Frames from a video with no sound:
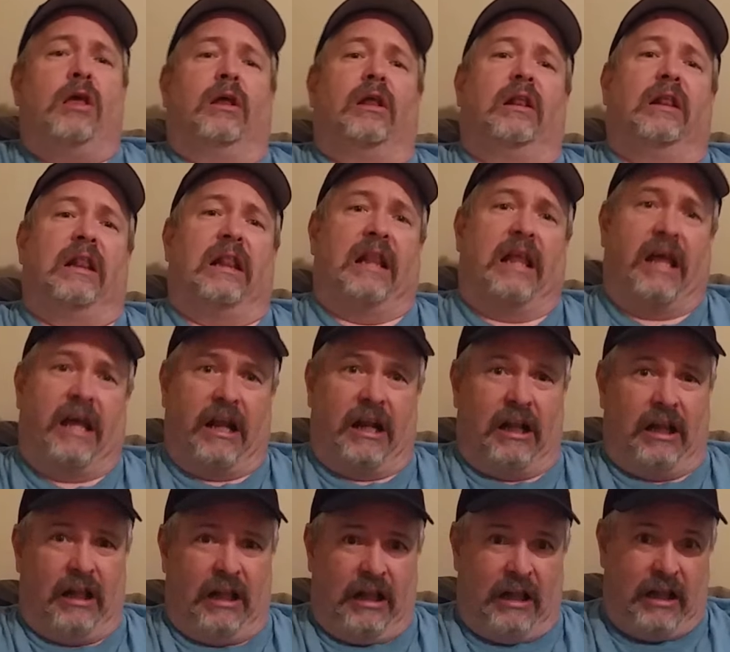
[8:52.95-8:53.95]

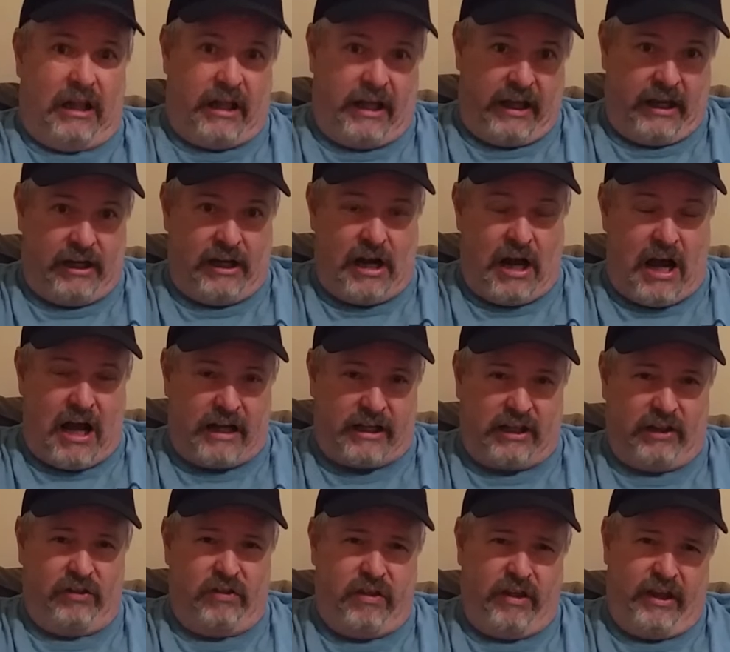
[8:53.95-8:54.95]
little and
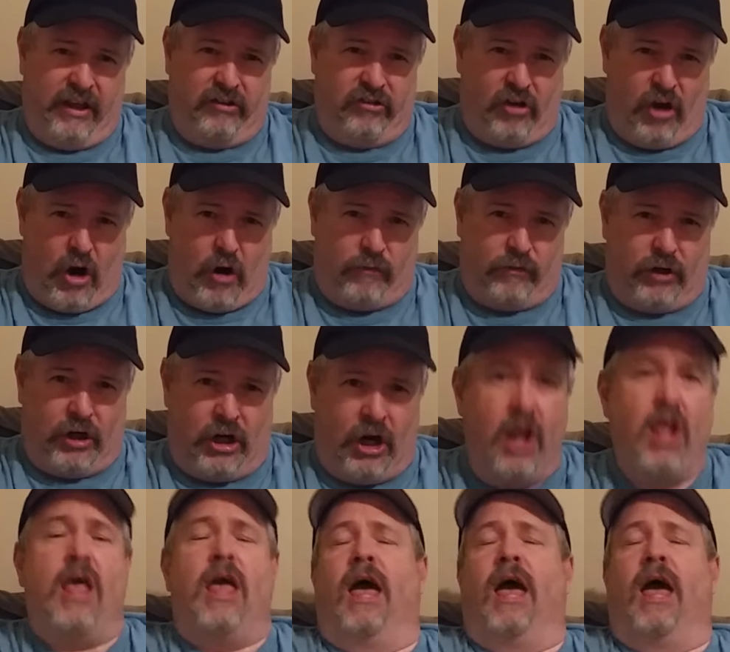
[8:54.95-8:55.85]
knocking things over.